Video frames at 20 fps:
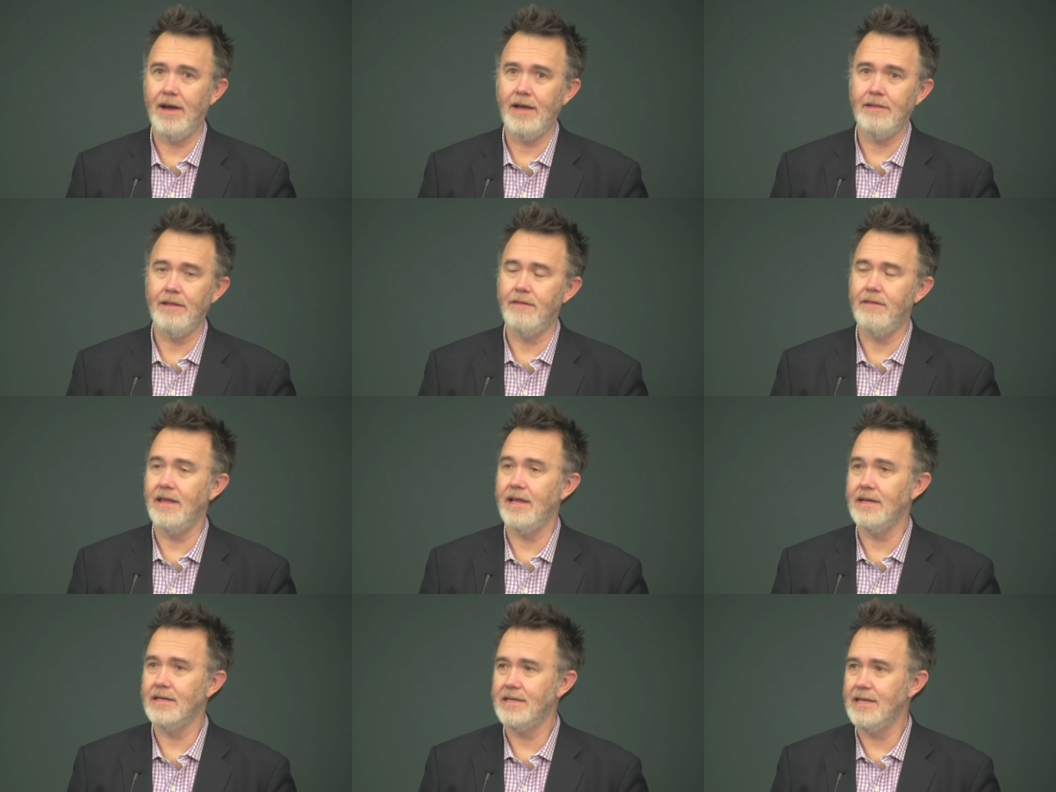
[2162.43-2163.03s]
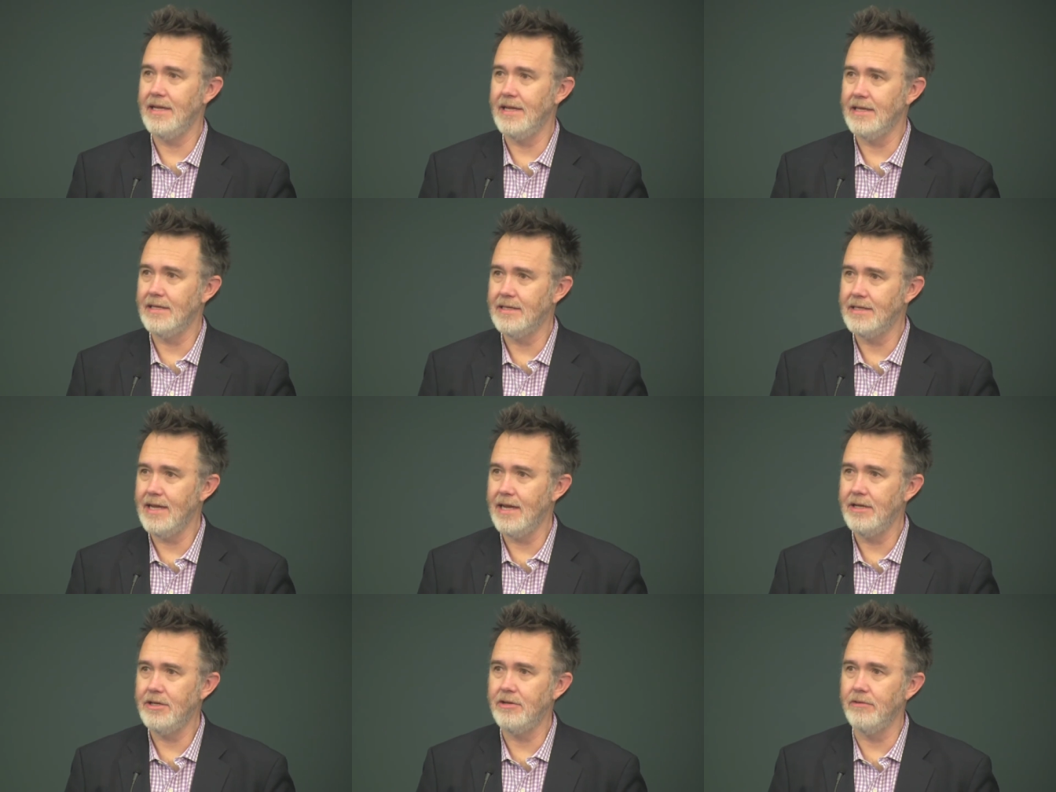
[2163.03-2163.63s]
by the things he had
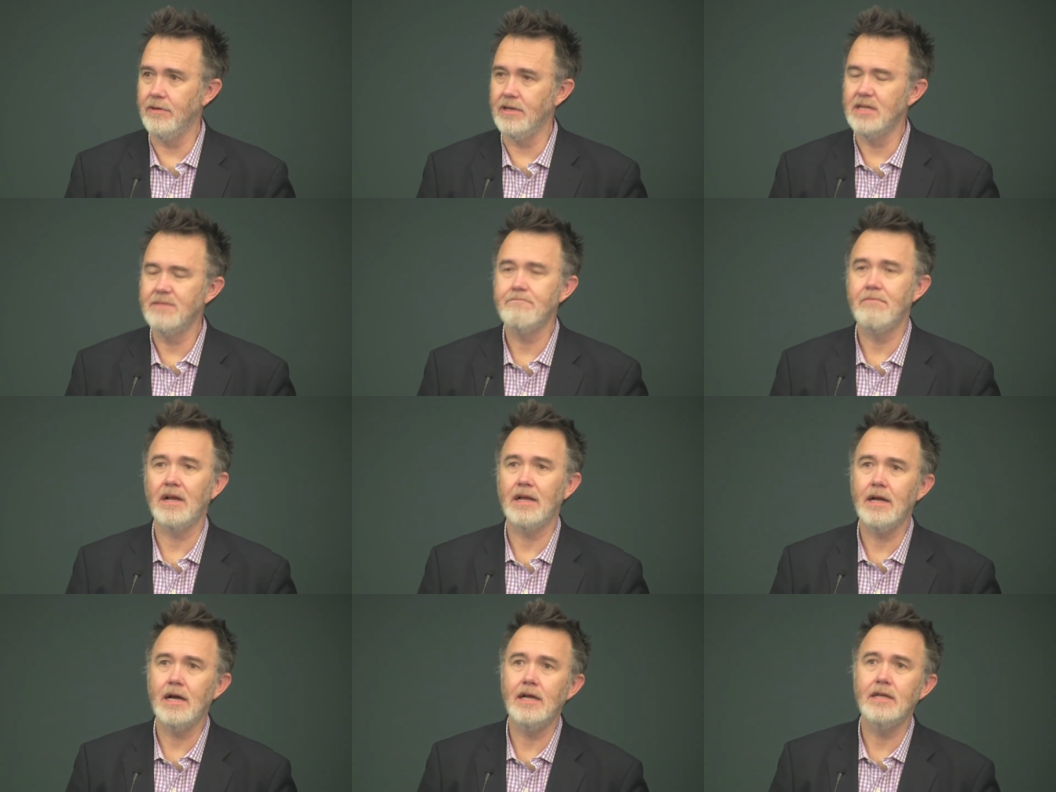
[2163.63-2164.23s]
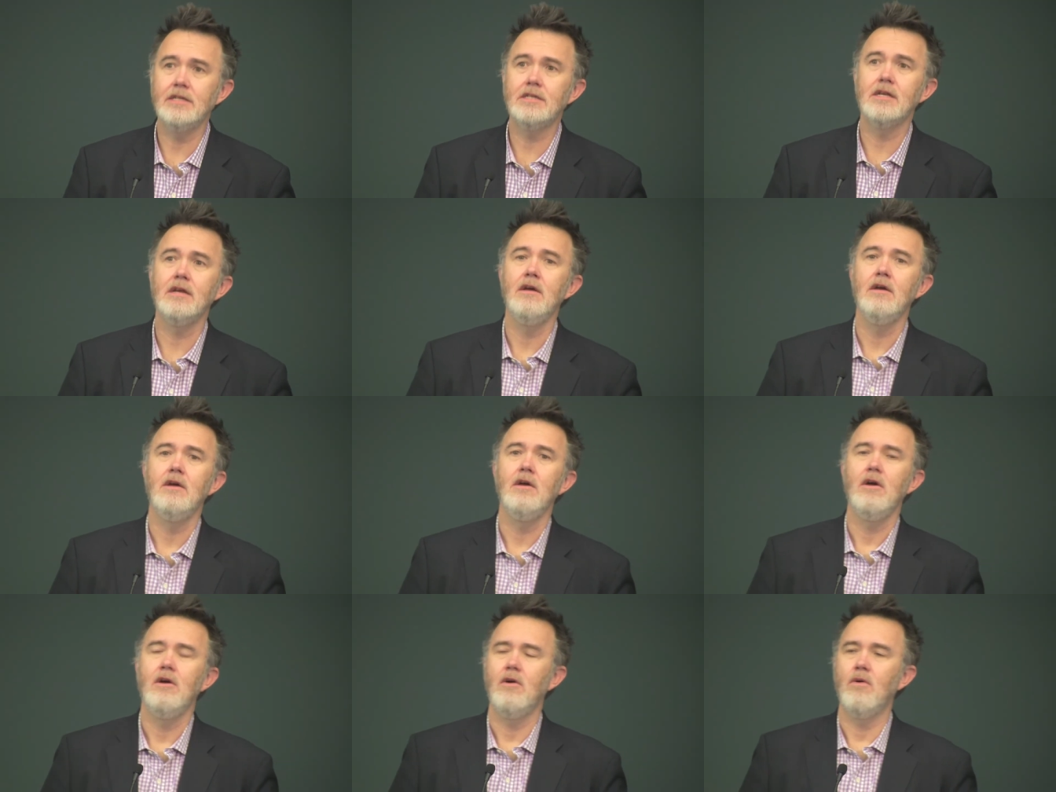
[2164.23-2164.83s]
said to us because
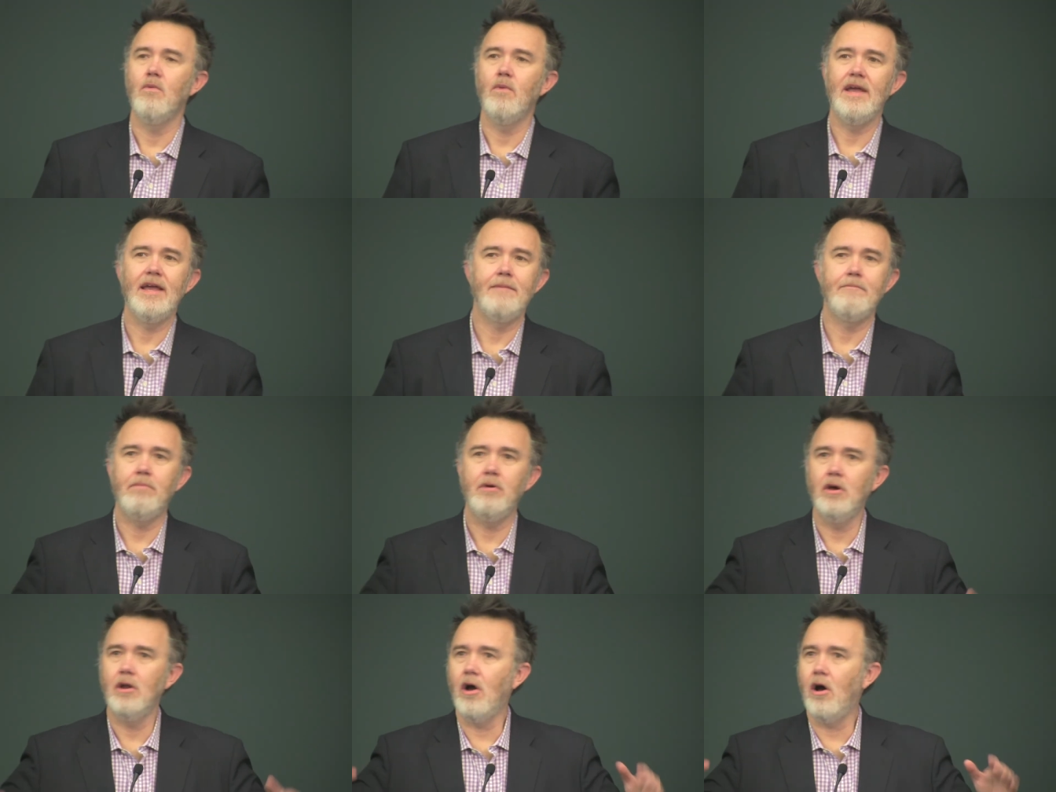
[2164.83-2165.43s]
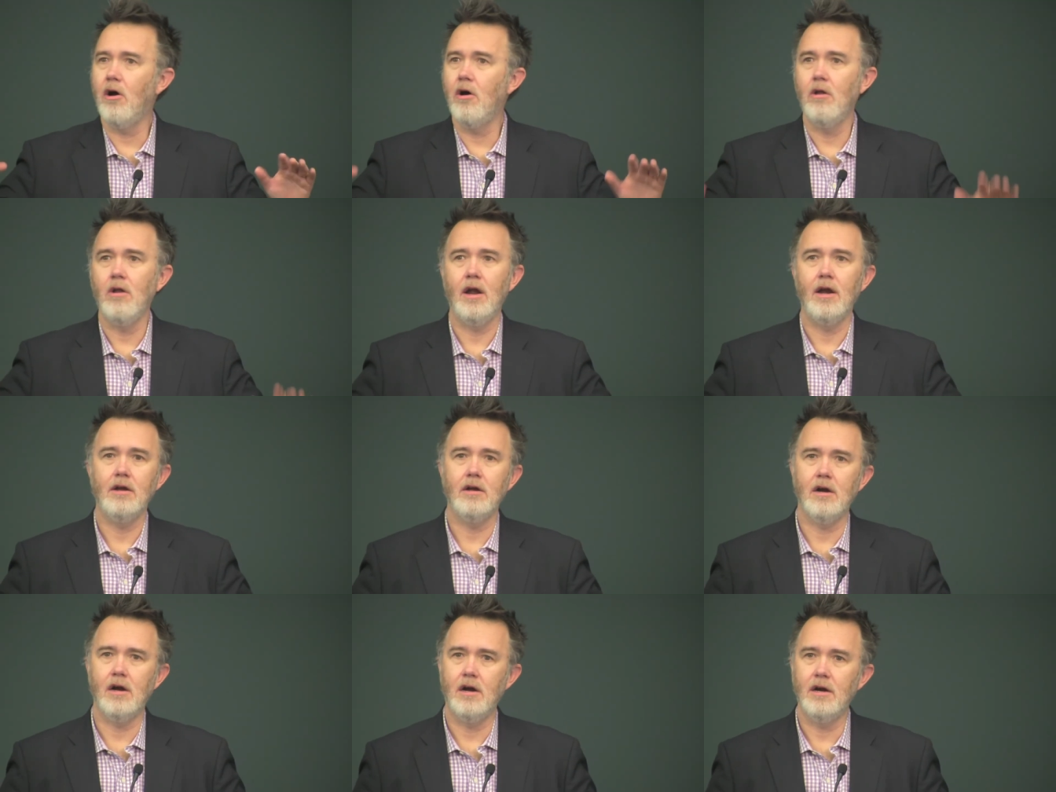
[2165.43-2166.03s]
we had put all
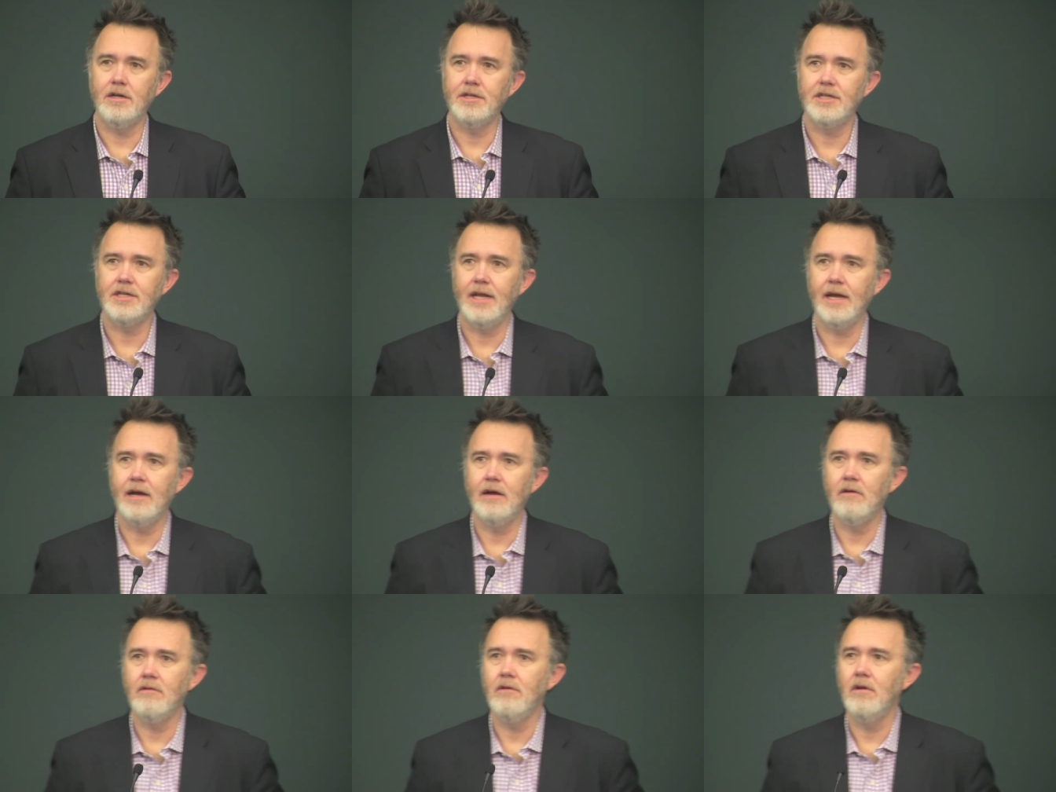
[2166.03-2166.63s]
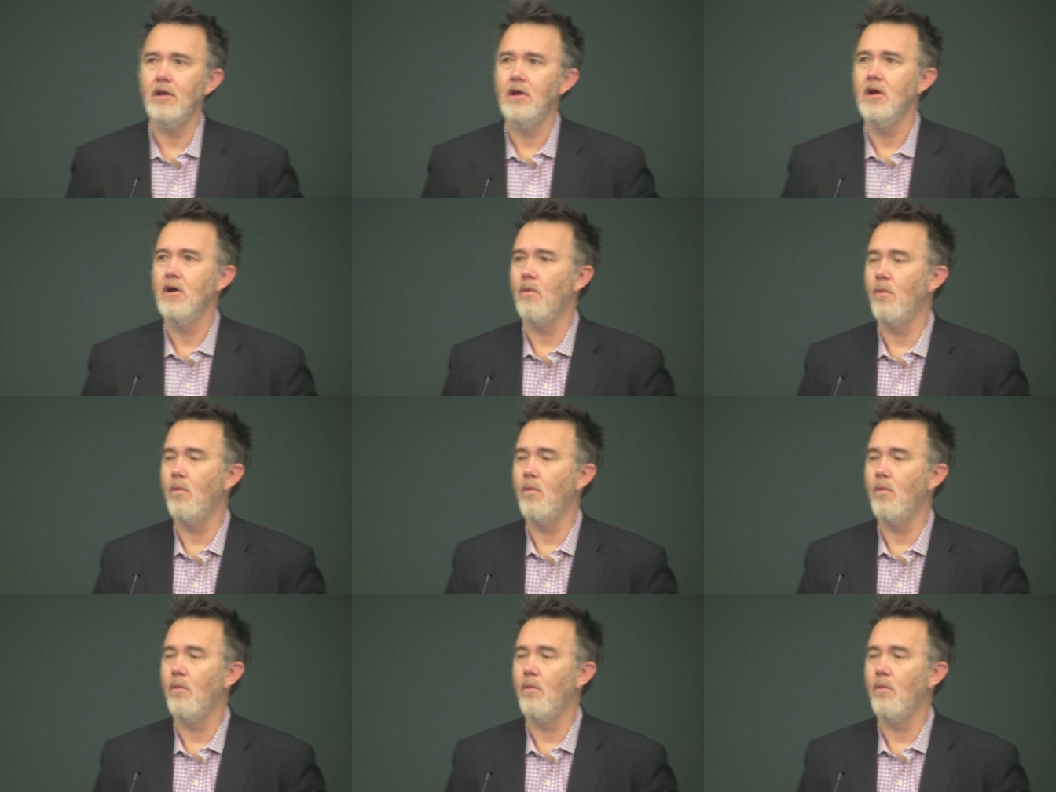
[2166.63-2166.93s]
our guards down.